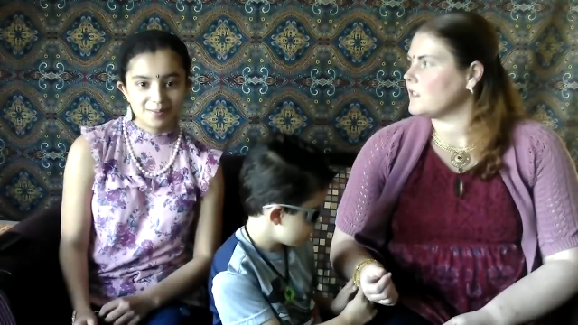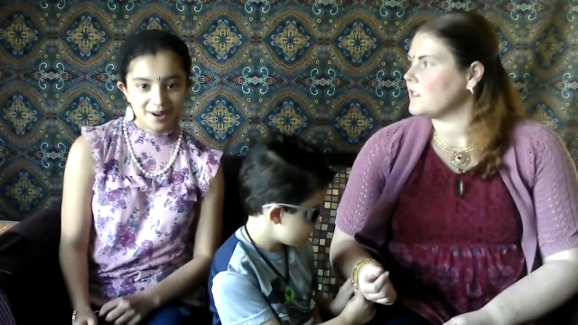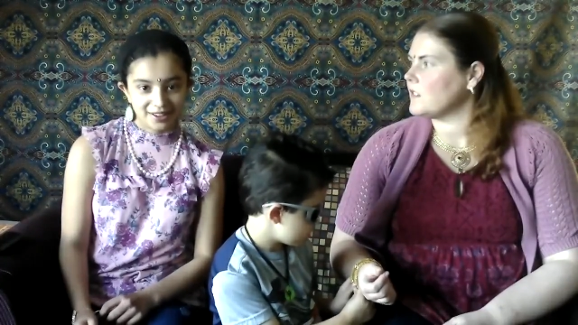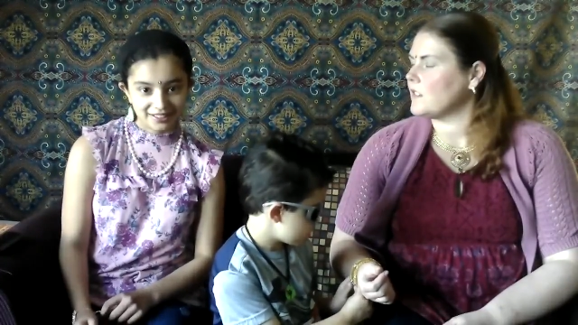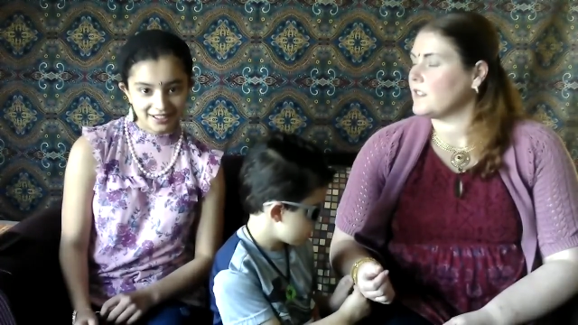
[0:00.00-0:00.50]

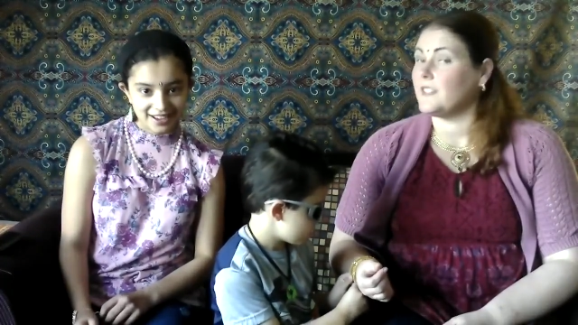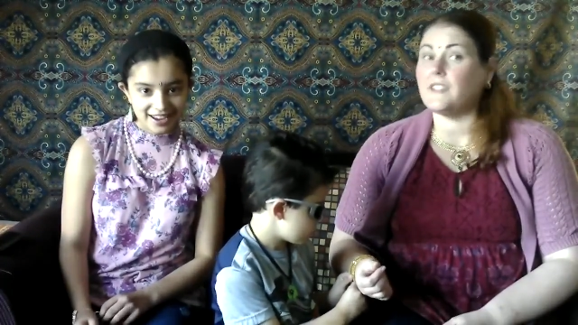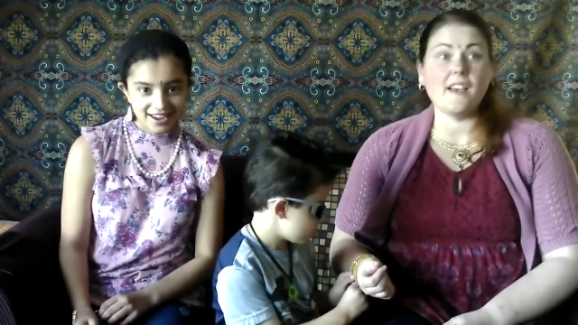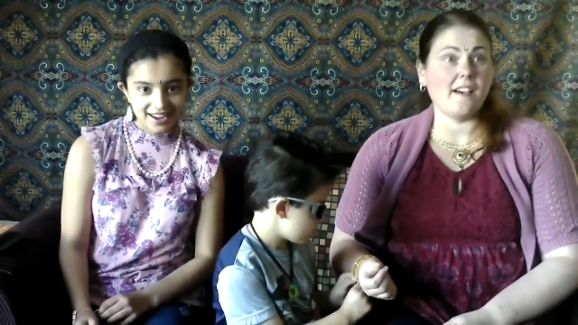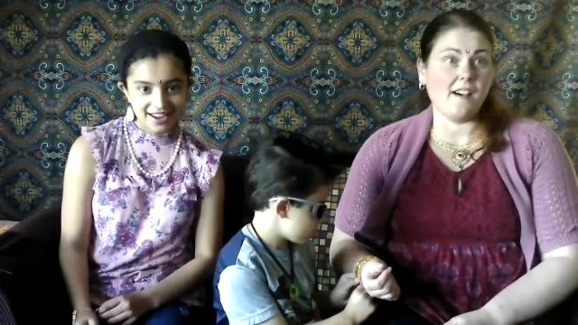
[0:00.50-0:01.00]
Speaker 1: Bahubali.
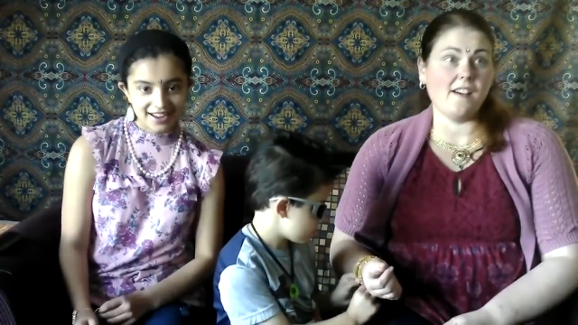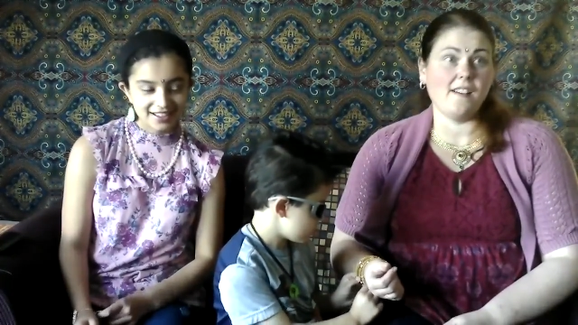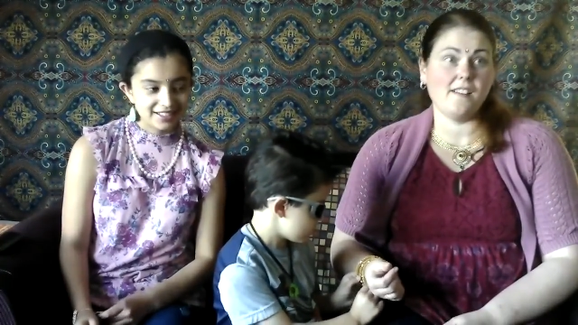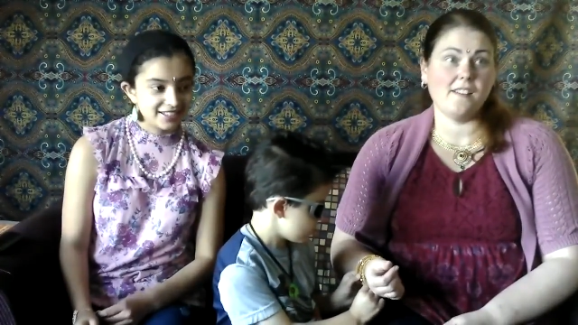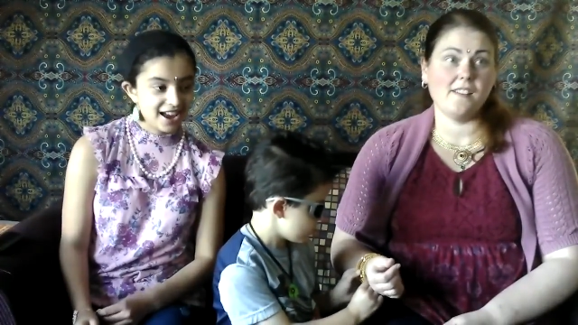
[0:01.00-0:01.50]
Speaker 2: Yeah.
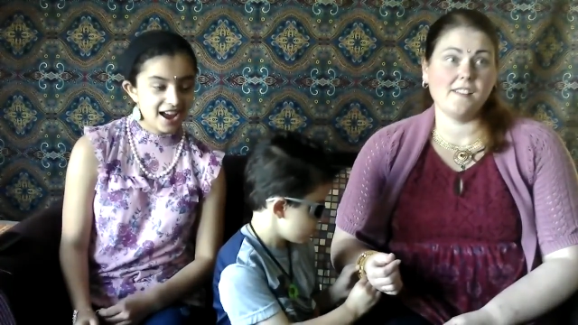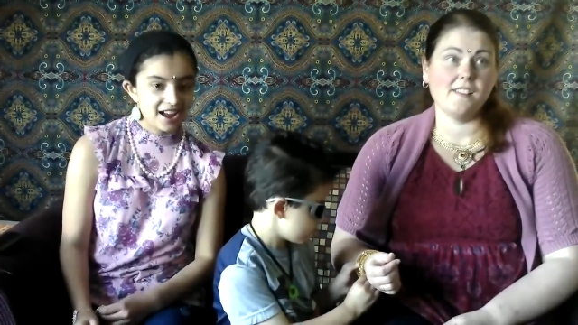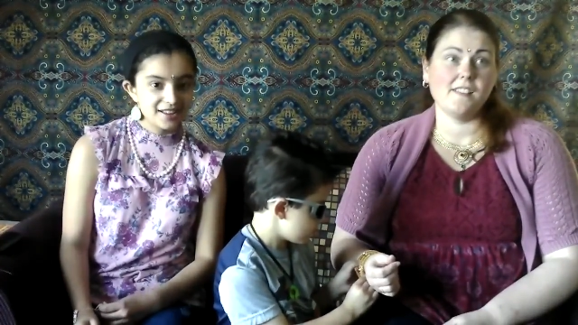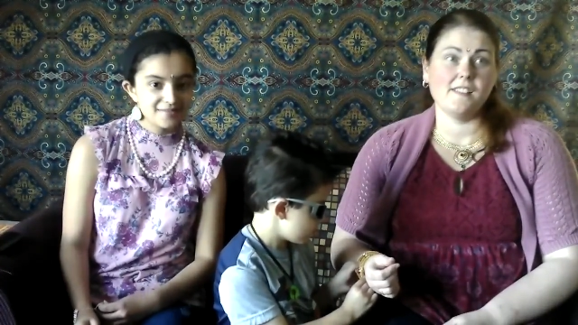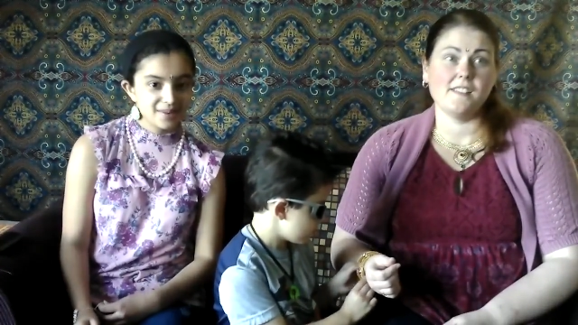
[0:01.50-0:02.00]
And
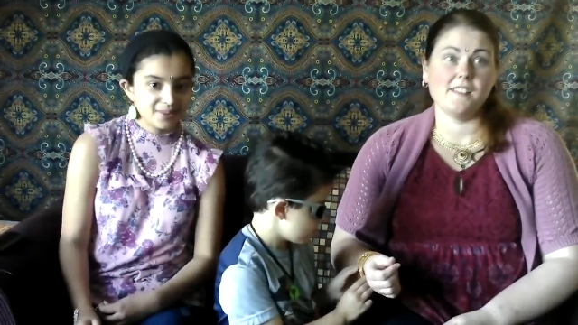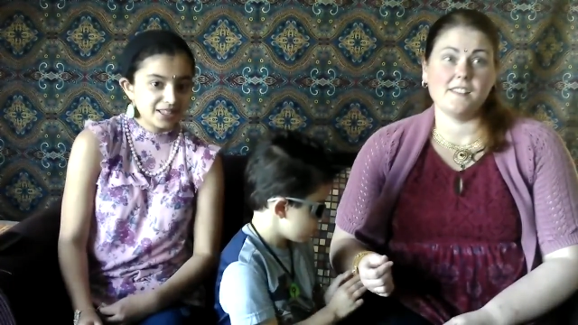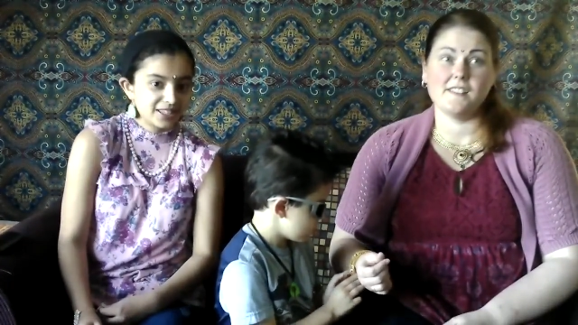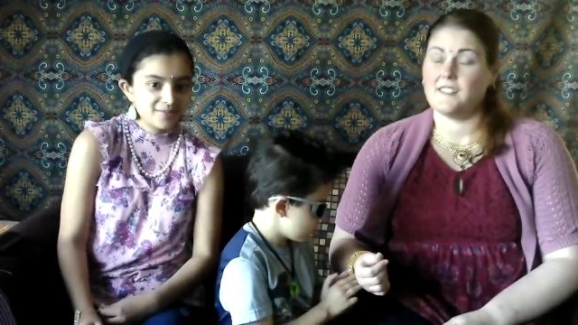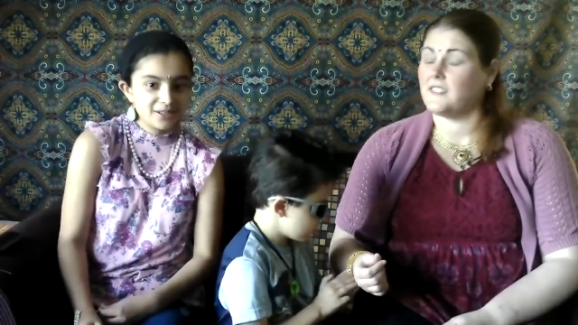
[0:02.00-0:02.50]
Speaker 1: maybe
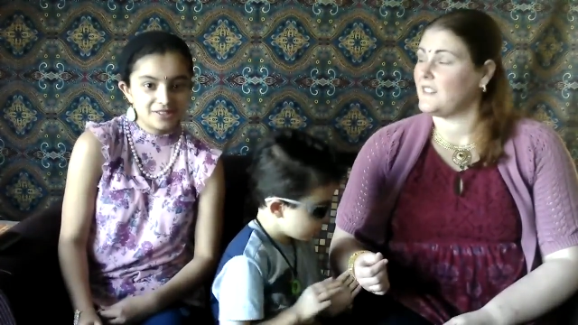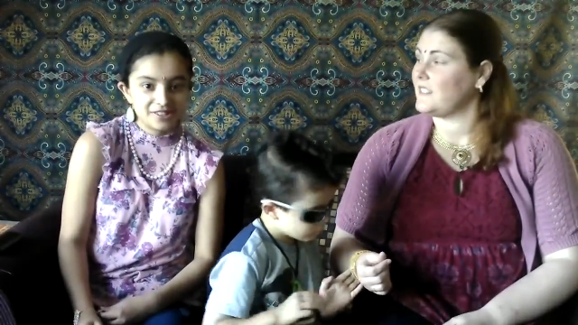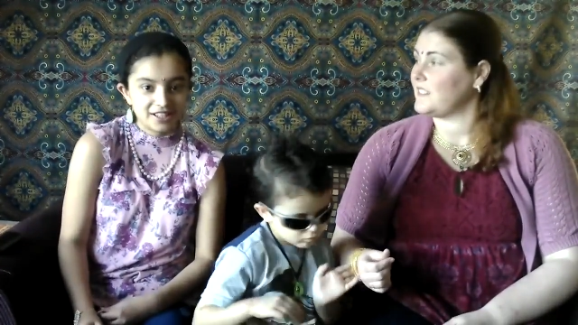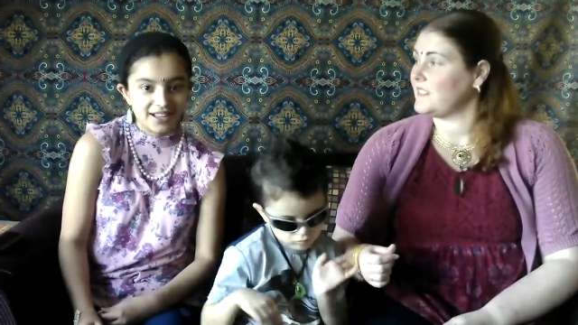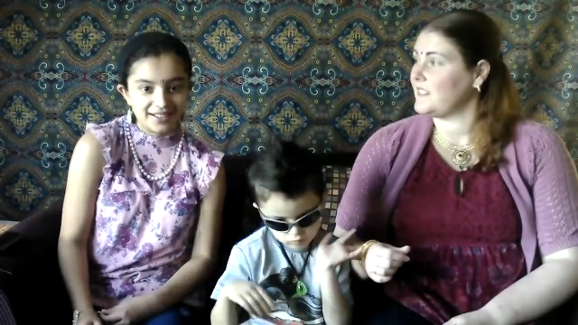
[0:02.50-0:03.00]
it's similar to
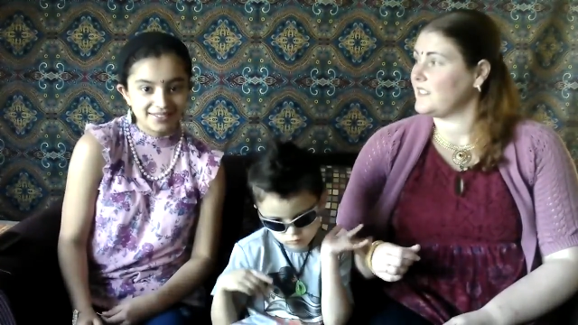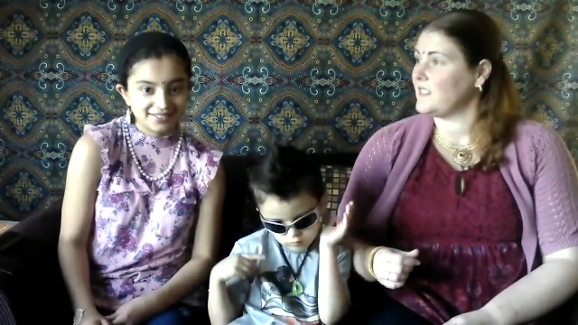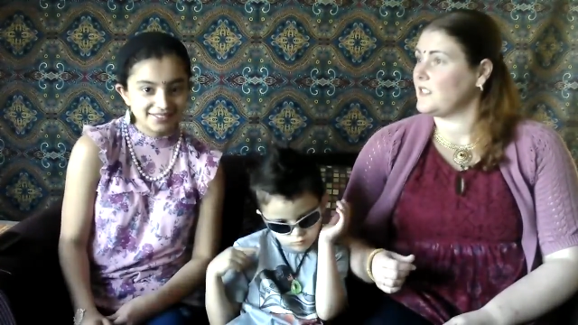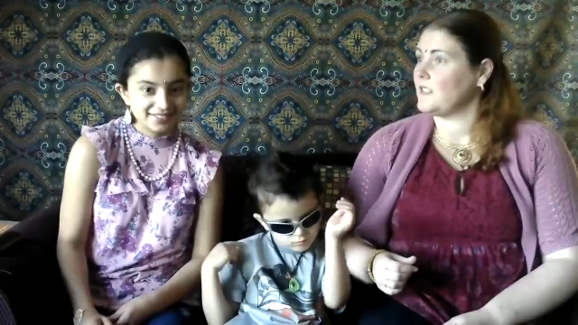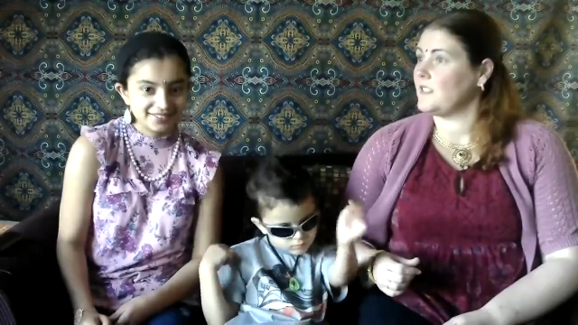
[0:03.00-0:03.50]
that.
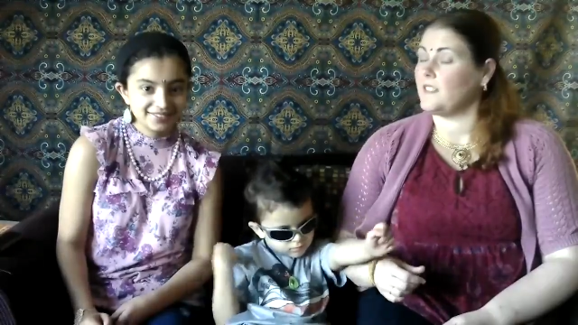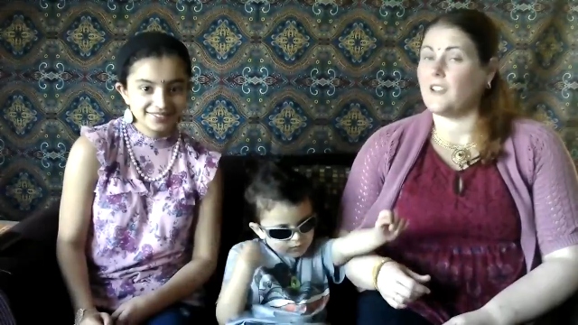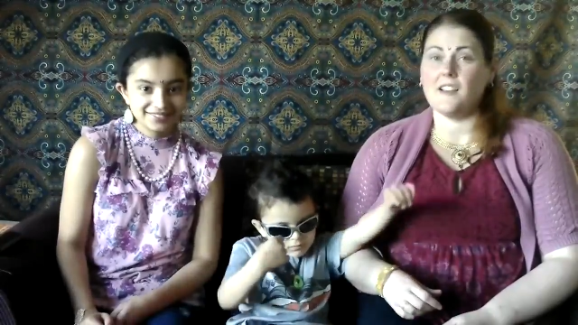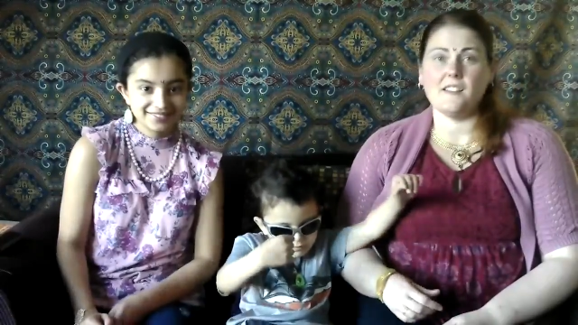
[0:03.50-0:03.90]
Speaker 2: Yeah.